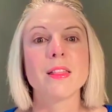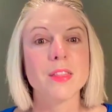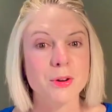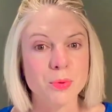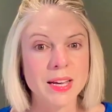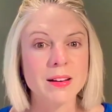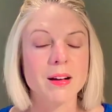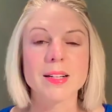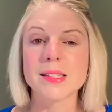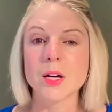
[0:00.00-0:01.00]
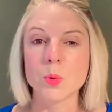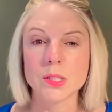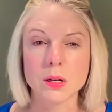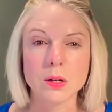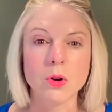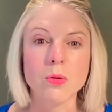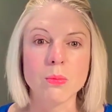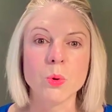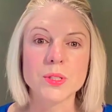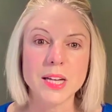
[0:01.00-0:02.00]
they realized there was a lot
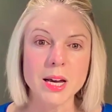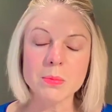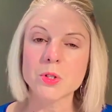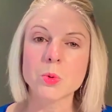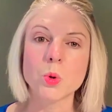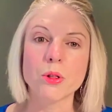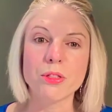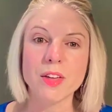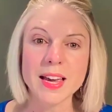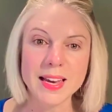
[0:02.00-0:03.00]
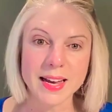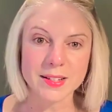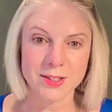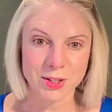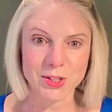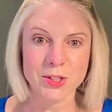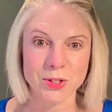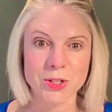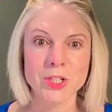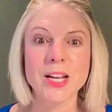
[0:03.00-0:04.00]
more depth to what they had
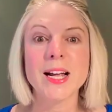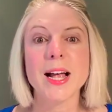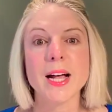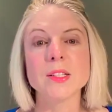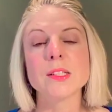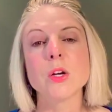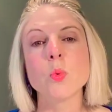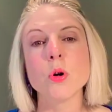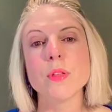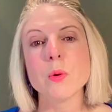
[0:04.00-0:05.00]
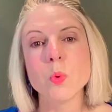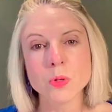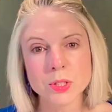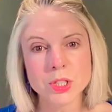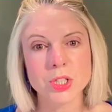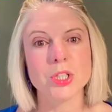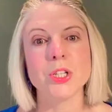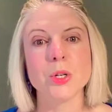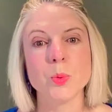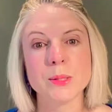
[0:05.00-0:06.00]
understood. And so what they wanted to
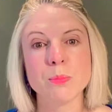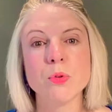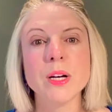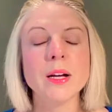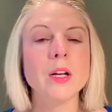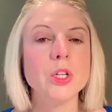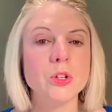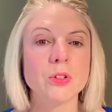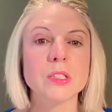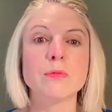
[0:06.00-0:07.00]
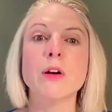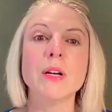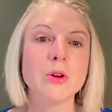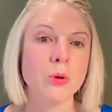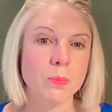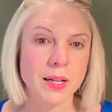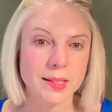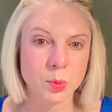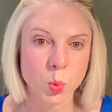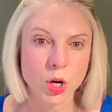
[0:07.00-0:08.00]
do was bring Jung's very
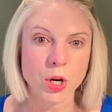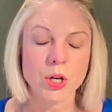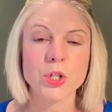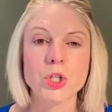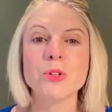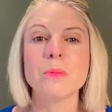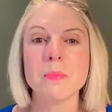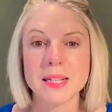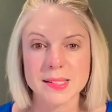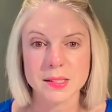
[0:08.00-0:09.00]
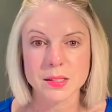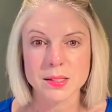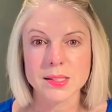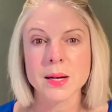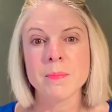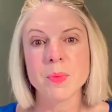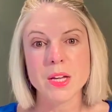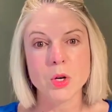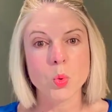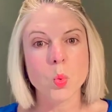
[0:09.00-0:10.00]
complex work to the masses
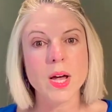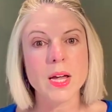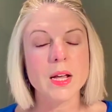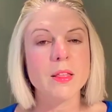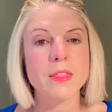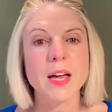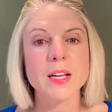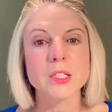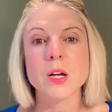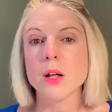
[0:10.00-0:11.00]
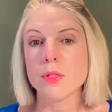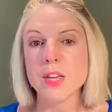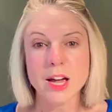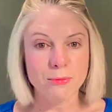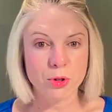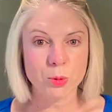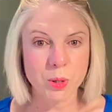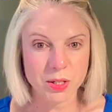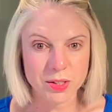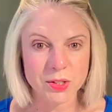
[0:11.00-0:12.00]
in a way that the average
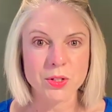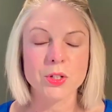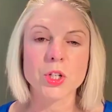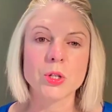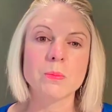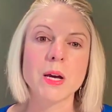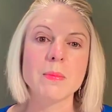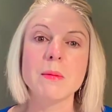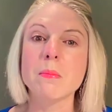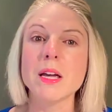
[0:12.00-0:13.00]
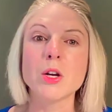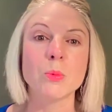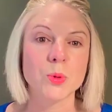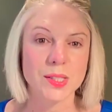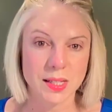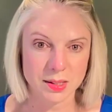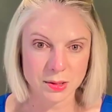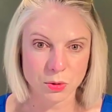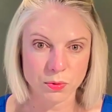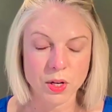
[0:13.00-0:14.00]
person could maybe make more sense
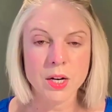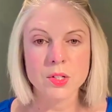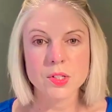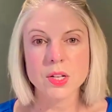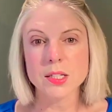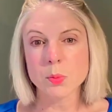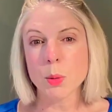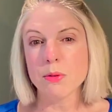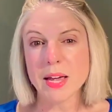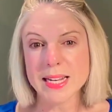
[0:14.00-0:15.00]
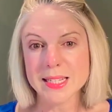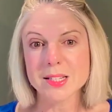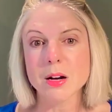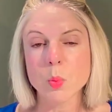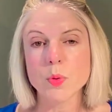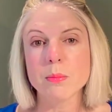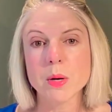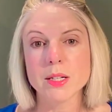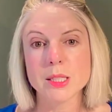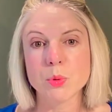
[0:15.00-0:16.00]
of. So that's why we've ended up with the
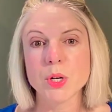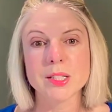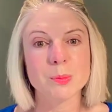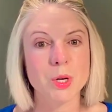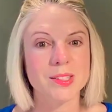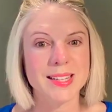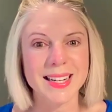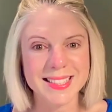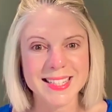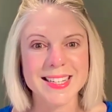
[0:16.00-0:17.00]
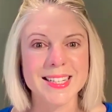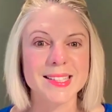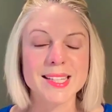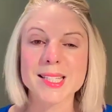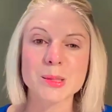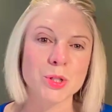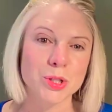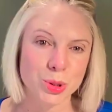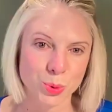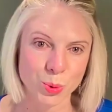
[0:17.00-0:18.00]
Myers-Briggs personality assessment
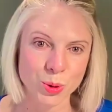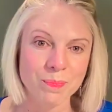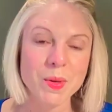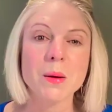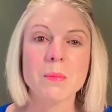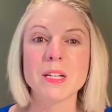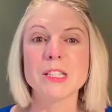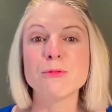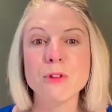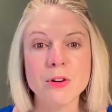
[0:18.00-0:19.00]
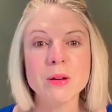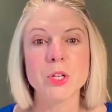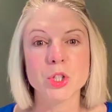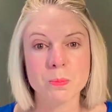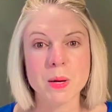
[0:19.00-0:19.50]
tool, but it's very much